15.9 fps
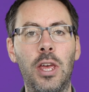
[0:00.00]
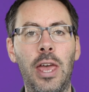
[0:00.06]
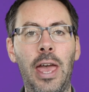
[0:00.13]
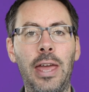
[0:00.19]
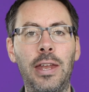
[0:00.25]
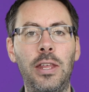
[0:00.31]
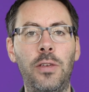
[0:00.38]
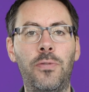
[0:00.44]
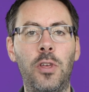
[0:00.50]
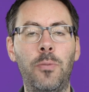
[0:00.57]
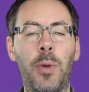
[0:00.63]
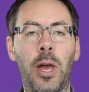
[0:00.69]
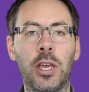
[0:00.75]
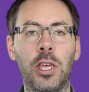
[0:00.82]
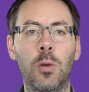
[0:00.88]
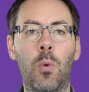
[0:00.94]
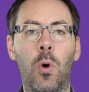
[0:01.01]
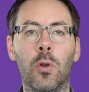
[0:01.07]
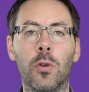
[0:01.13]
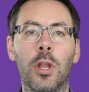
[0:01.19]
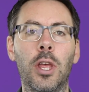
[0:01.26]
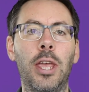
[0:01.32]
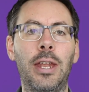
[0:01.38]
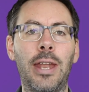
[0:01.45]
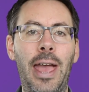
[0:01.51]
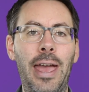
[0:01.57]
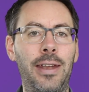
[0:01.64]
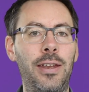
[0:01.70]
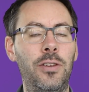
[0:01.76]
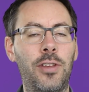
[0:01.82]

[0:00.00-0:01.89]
any feedback you want in any